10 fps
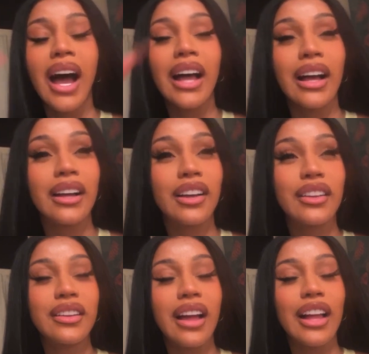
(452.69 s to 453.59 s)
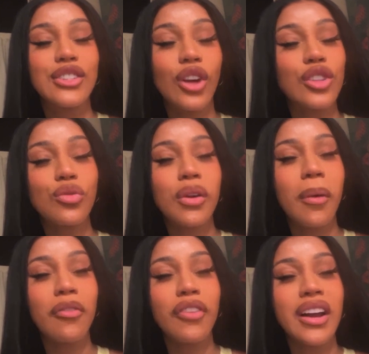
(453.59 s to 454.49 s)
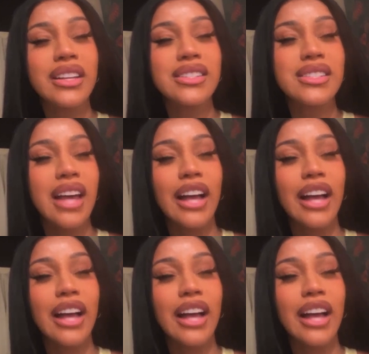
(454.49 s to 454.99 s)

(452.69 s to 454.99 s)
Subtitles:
I talked to one of my friends.